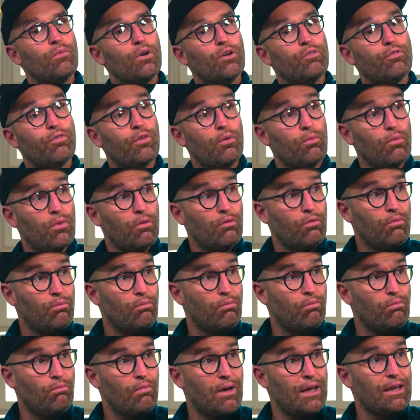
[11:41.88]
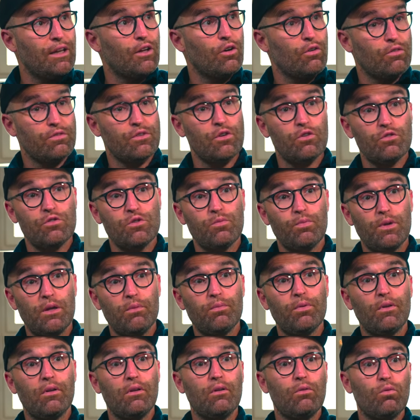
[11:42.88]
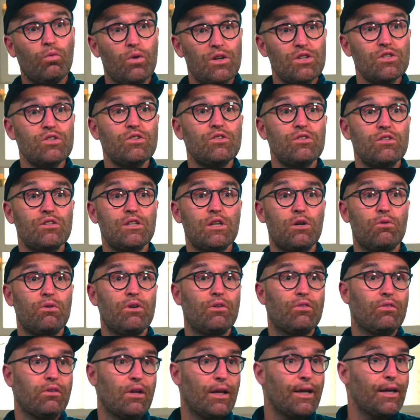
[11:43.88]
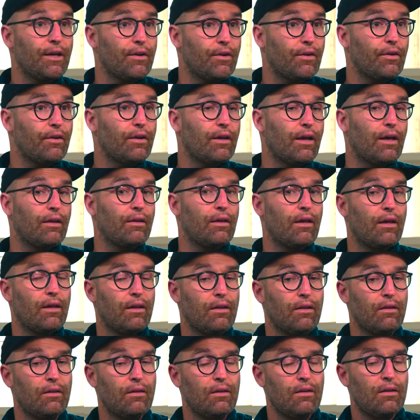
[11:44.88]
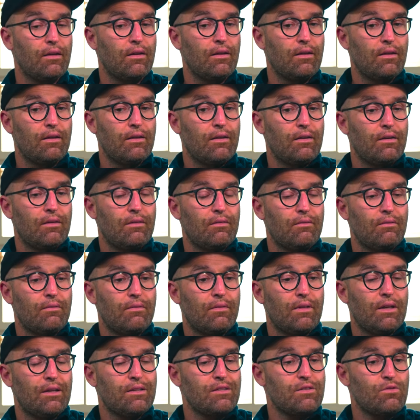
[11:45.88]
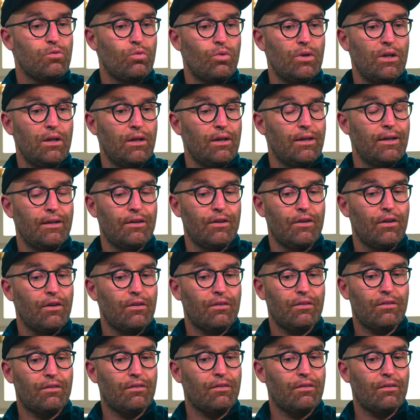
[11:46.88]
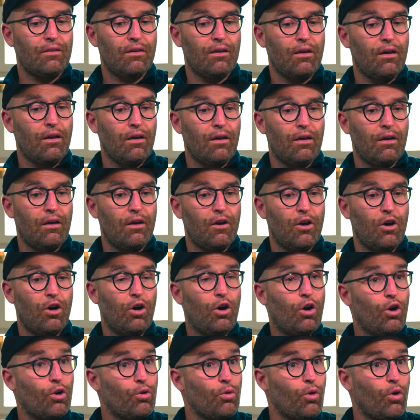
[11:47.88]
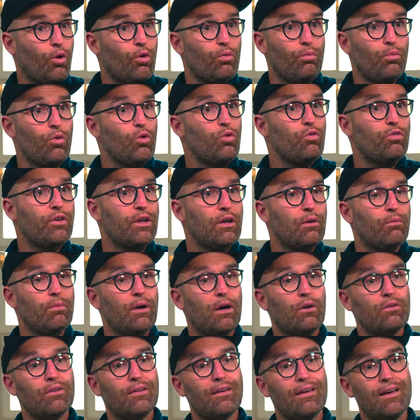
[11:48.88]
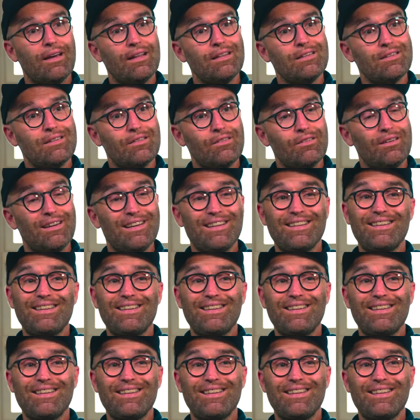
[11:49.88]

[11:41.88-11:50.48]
But from many of those people watched the series later, and, and it's really not uh, a horror movie about cancer.